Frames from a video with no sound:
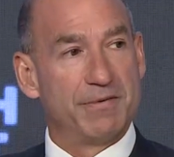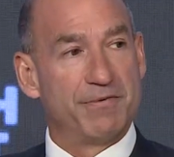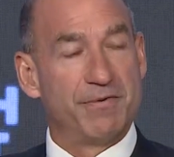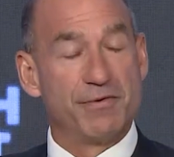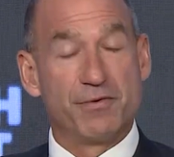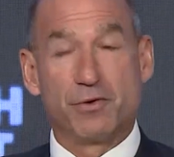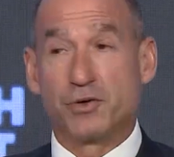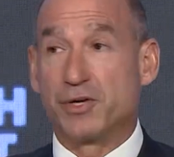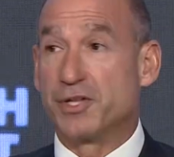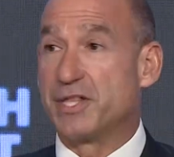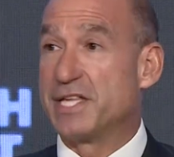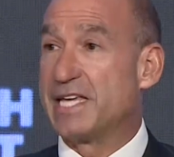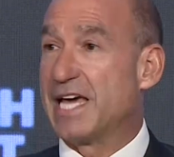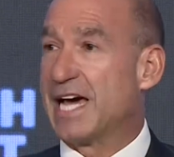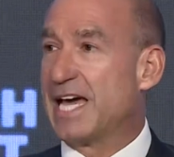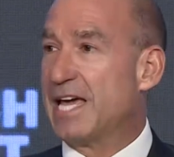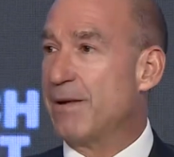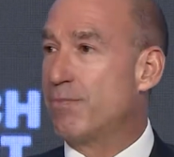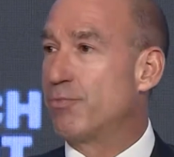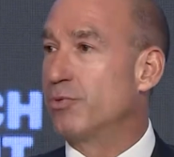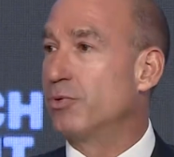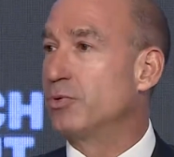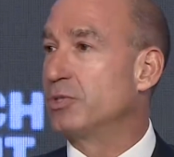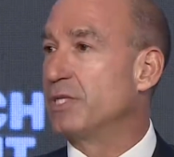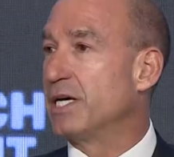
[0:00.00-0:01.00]
If you look at the
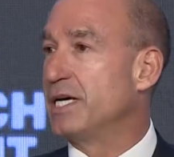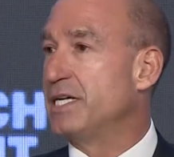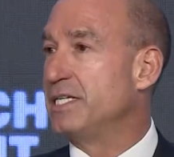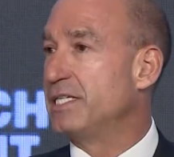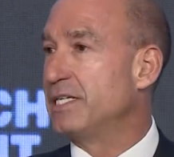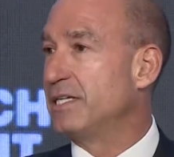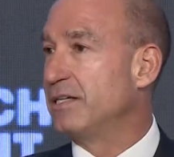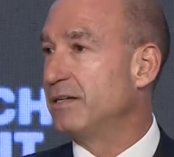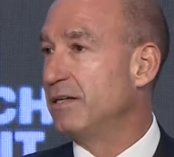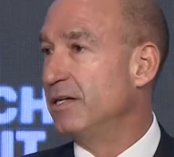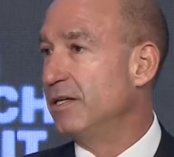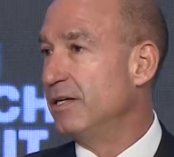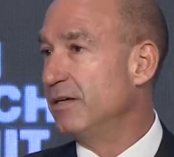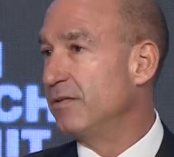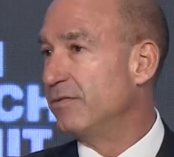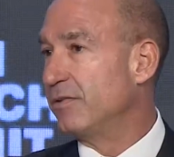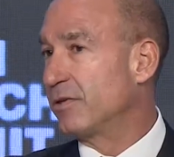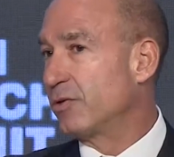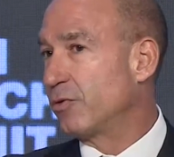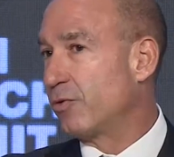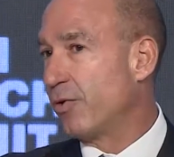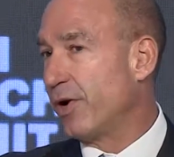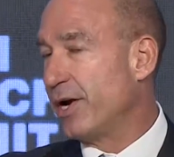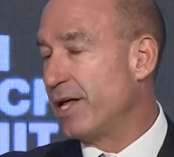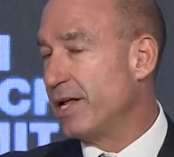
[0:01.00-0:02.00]
April data for
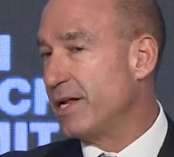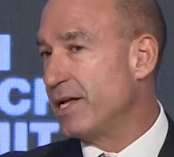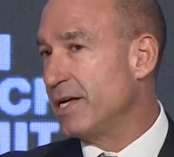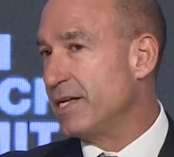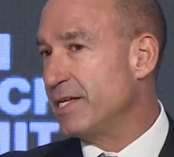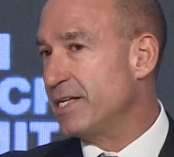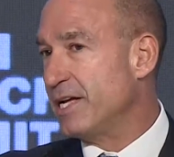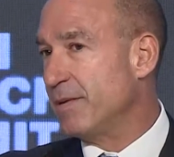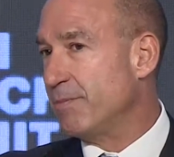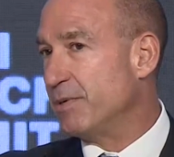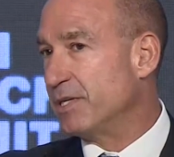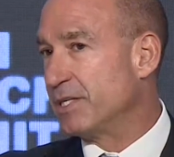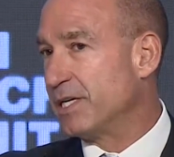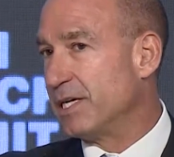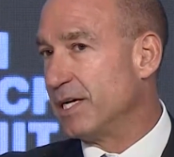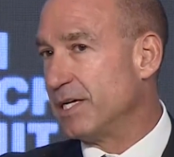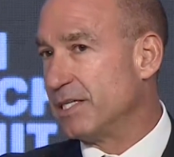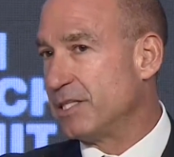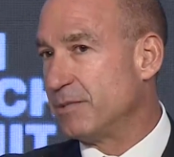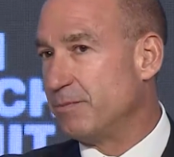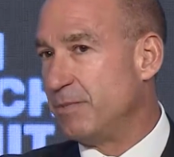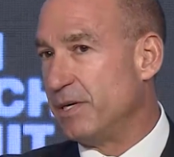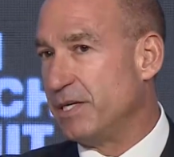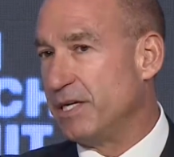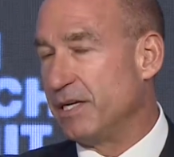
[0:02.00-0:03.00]
credit and debit card
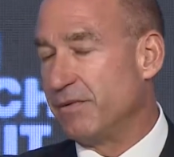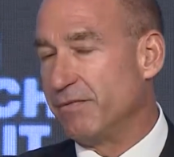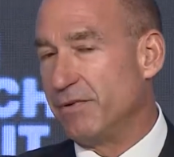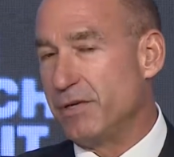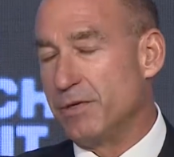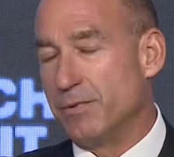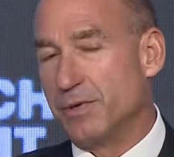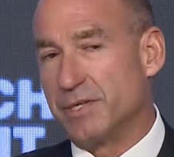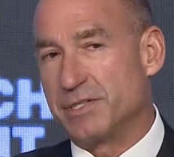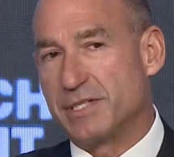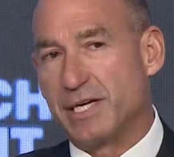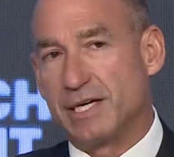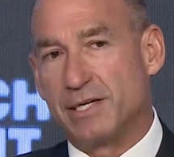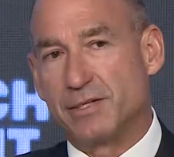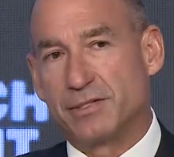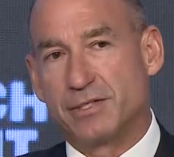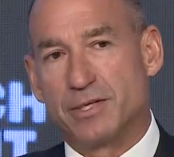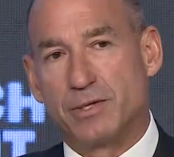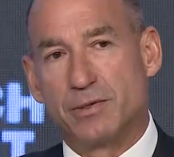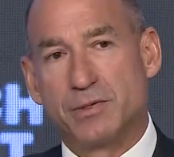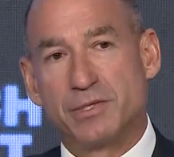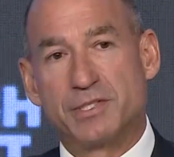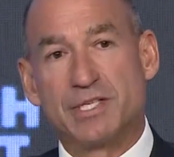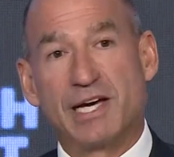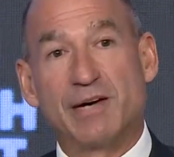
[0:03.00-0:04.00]
spending for US
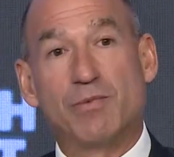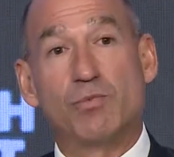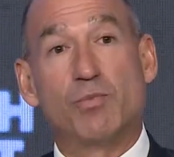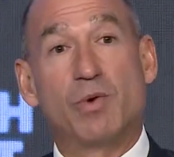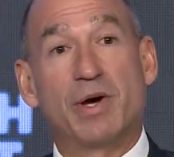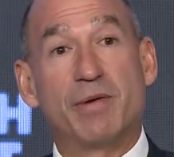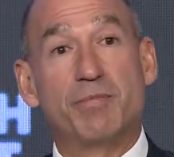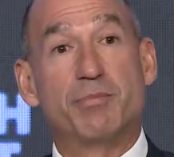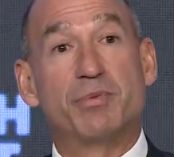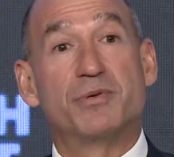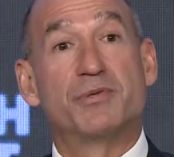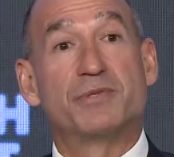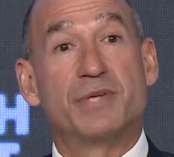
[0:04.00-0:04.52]
households, it's up 1%